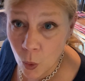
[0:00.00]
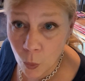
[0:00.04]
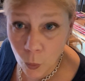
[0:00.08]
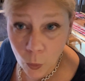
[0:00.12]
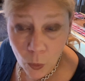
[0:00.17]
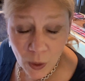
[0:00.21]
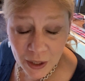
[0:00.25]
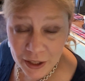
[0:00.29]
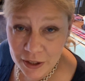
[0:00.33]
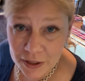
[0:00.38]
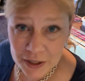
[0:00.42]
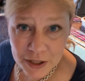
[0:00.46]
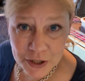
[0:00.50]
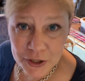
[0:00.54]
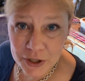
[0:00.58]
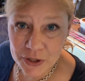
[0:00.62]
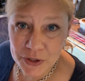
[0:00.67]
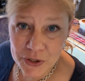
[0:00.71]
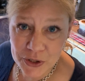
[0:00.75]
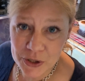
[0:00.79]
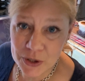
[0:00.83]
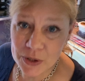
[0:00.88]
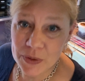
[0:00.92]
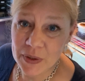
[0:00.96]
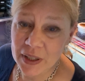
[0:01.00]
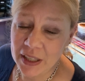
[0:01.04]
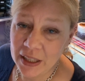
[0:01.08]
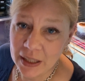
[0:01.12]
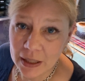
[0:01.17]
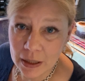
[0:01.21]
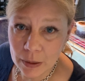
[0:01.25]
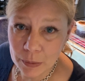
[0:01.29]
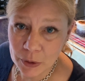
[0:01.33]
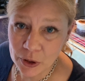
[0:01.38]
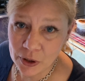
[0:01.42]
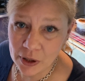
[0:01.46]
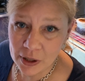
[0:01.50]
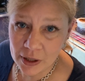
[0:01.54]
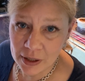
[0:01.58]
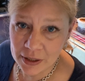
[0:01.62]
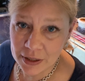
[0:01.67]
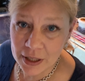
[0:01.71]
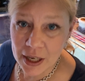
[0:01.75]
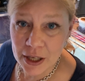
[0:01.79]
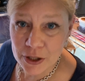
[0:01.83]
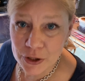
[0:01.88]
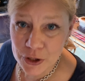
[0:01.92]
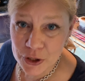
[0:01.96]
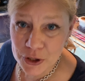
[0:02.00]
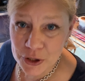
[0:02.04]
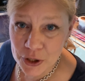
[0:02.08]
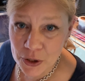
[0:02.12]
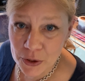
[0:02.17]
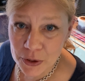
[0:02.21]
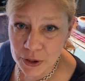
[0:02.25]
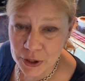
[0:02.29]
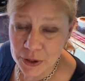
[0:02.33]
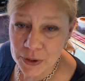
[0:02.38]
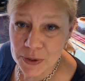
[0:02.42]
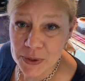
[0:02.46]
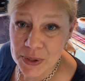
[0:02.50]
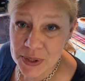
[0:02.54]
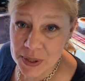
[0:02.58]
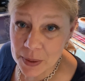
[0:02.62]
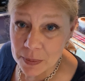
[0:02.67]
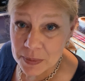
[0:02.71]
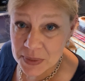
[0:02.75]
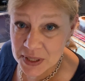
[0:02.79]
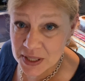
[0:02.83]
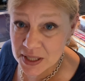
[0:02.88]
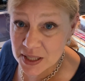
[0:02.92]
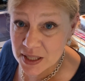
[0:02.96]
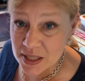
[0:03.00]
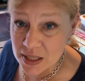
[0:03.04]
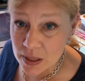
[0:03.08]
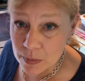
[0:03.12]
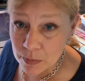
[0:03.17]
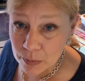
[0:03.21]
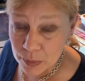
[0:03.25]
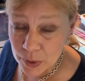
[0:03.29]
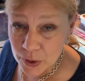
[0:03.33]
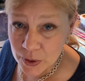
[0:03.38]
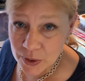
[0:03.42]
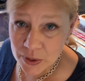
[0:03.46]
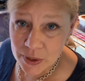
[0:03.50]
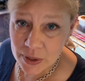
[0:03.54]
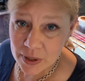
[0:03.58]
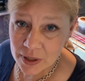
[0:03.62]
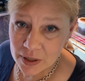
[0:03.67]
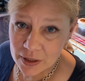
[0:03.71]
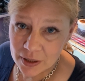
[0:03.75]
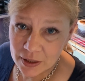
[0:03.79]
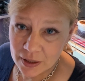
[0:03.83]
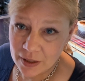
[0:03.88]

Why don't I just turn the camera on and show you some simple,